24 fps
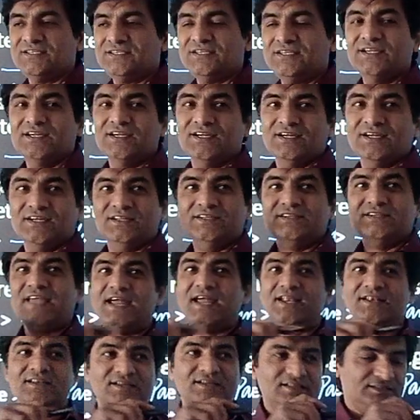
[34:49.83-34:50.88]
that this
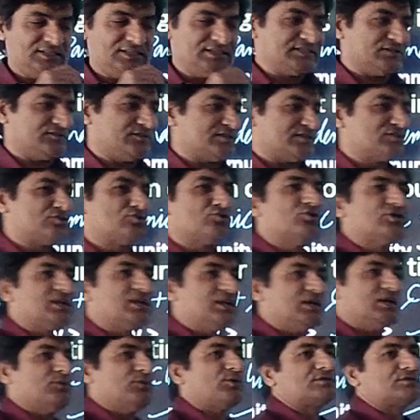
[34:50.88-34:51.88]
our story was talking